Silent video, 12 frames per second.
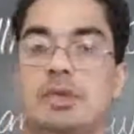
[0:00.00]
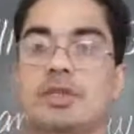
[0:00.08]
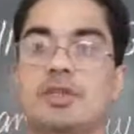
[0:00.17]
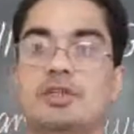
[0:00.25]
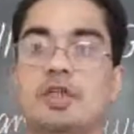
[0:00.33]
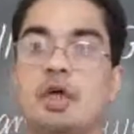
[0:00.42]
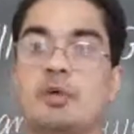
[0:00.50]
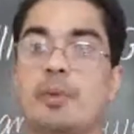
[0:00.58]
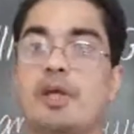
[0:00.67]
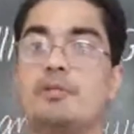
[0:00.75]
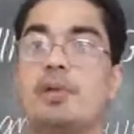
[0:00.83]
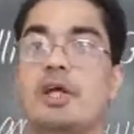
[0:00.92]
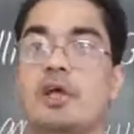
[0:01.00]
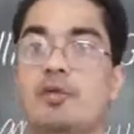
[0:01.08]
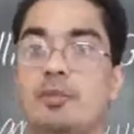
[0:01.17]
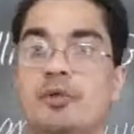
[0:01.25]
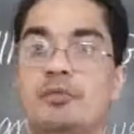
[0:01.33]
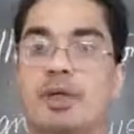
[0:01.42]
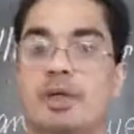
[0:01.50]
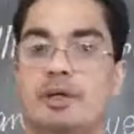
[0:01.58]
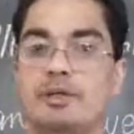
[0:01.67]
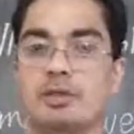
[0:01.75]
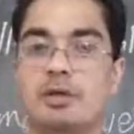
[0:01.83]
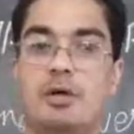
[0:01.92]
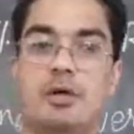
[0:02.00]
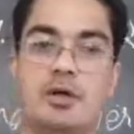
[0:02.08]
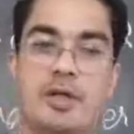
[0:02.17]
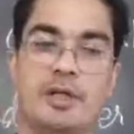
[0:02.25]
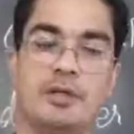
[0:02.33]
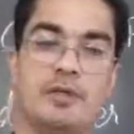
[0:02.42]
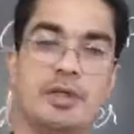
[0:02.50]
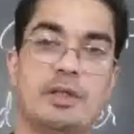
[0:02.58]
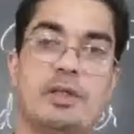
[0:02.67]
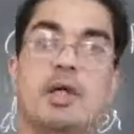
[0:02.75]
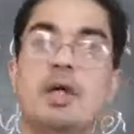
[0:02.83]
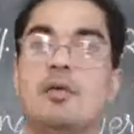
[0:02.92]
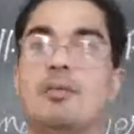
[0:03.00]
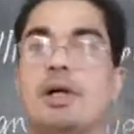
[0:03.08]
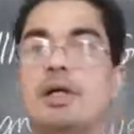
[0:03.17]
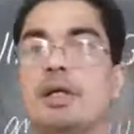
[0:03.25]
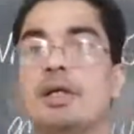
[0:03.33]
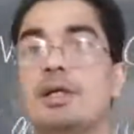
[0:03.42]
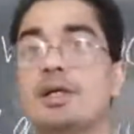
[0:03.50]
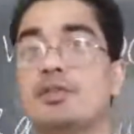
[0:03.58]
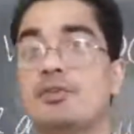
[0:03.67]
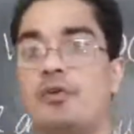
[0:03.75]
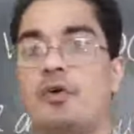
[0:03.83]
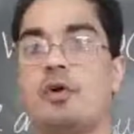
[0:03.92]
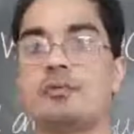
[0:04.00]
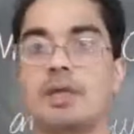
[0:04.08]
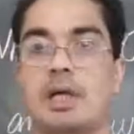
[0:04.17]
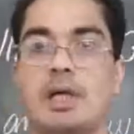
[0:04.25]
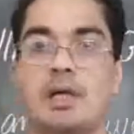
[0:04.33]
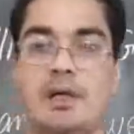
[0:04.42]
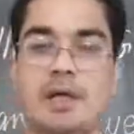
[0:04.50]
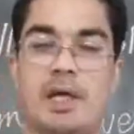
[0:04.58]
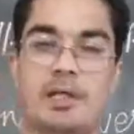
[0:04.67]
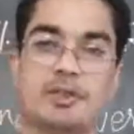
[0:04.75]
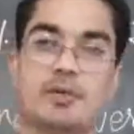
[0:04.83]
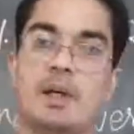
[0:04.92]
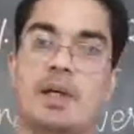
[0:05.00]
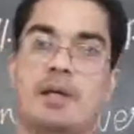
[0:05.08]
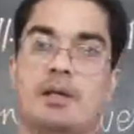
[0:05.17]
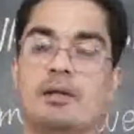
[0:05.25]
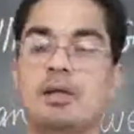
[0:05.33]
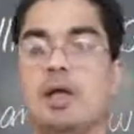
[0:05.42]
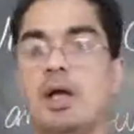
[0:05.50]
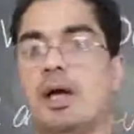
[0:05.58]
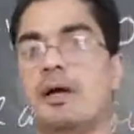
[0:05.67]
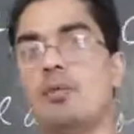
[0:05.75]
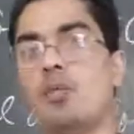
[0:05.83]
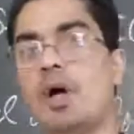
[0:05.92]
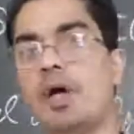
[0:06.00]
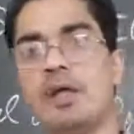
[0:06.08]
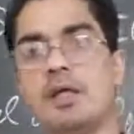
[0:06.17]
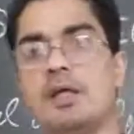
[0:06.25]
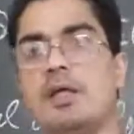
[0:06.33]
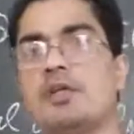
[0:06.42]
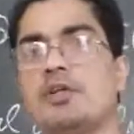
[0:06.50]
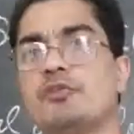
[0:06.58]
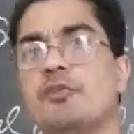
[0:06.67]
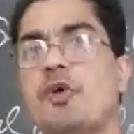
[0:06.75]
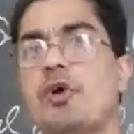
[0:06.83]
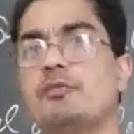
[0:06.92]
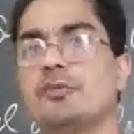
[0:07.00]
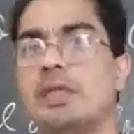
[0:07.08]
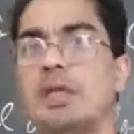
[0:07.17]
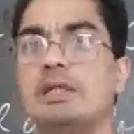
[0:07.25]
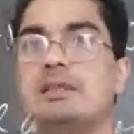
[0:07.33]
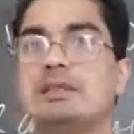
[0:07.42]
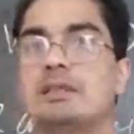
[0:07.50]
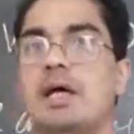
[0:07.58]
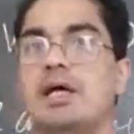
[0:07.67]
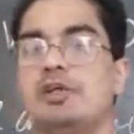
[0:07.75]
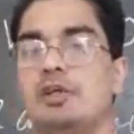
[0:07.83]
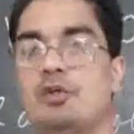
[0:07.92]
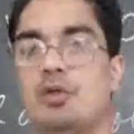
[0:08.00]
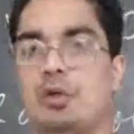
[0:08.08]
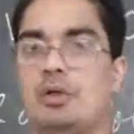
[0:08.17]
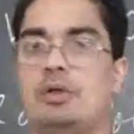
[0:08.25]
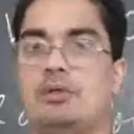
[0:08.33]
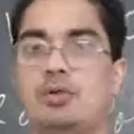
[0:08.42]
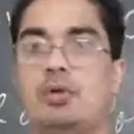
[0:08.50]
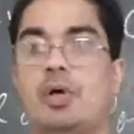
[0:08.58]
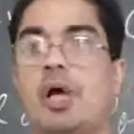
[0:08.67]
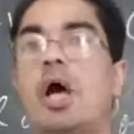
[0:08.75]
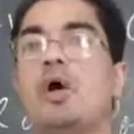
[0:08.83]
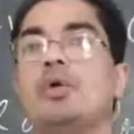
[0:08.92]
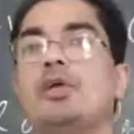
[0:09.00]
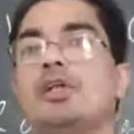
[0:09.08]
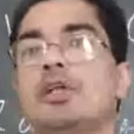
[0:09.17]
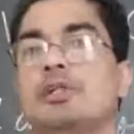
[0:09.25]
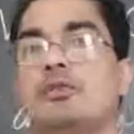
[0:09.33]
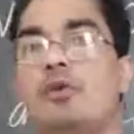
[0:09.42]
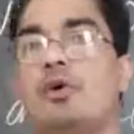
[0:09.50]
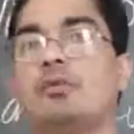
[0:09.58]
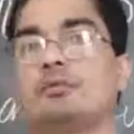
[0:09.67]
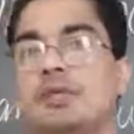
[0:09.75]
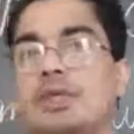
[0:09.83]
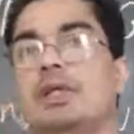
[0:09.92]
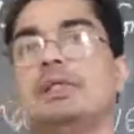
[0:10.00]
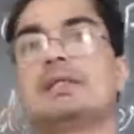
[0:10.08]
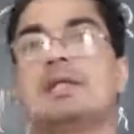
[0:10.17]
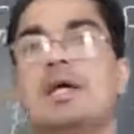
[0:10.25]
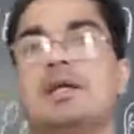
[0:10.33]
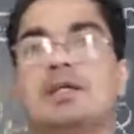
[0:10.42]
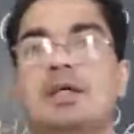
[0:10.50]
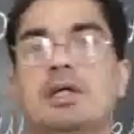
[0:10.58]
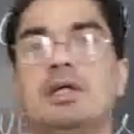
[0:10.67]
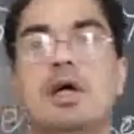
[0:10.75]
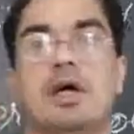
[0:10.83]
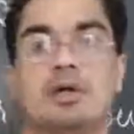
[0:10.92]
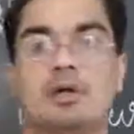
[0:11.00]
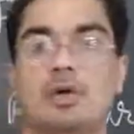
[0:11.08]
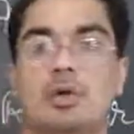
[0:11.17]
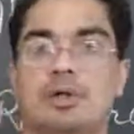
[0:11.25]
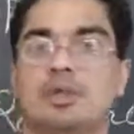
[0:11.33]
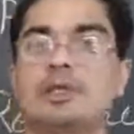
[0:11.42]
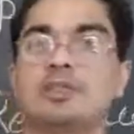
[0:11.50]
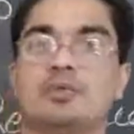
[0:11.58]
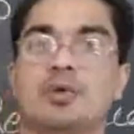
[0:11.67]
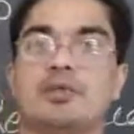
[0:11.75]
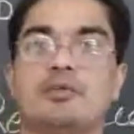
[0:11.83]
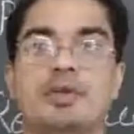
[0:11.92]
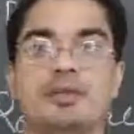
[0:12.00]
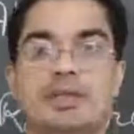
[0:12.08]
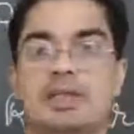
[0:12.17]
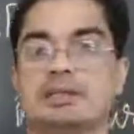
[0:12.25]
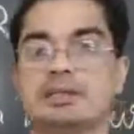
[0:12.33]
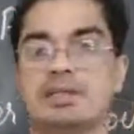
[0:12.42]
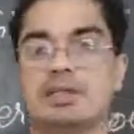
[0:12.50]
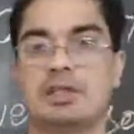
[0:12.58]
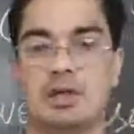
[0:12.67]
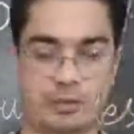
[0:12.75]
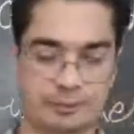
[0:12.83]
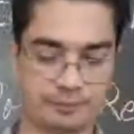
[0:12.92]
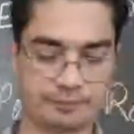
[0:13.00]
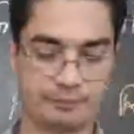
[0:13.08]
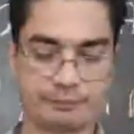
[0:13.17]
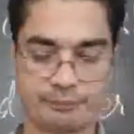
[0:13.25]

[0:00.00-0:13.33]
It is not made by human beings or anyone, but it is formed naturally. And why it is formed inside the rock, or how it is formed inside the rock, that is what we shall see now.